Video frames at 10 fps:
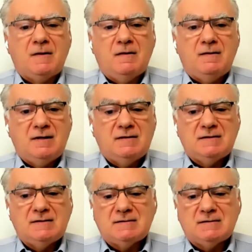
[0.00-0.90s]
this
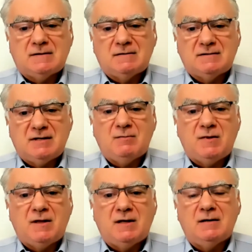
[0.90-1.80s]
is
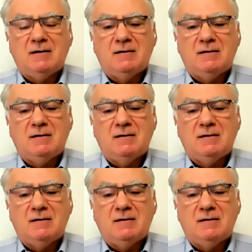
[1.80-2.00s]
something